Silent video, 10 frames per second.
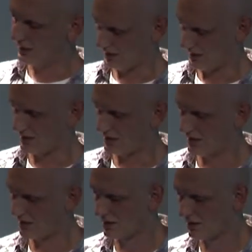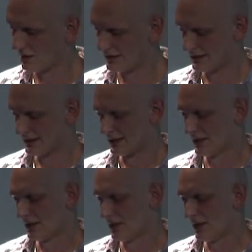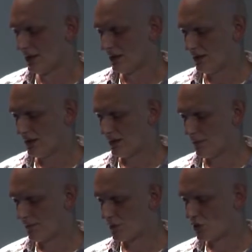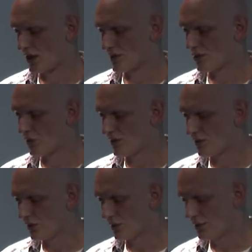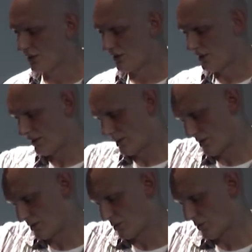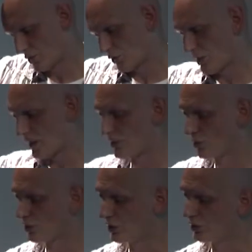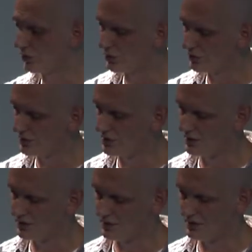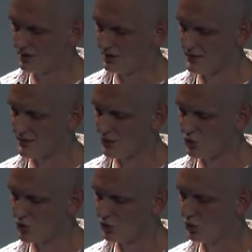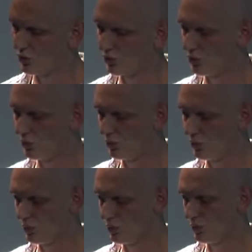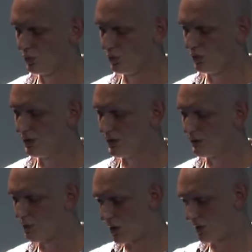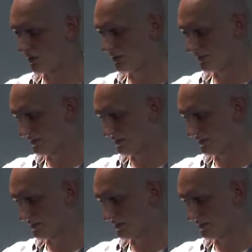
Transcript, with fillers: uh, uh, tries to execute the or, or, tries to return the the execution to to to this part